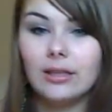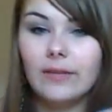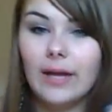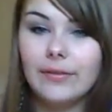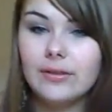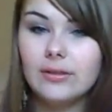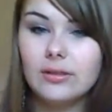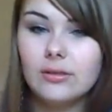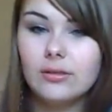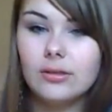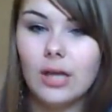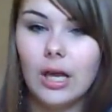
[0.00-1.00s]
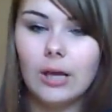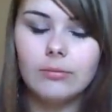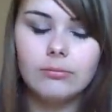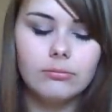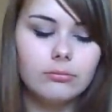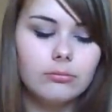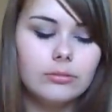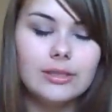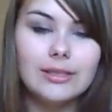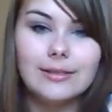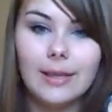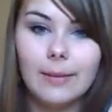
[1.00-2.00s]
I've had this since
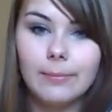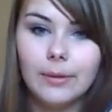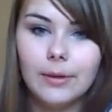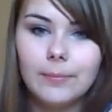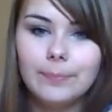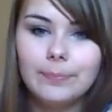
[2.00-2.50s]
December,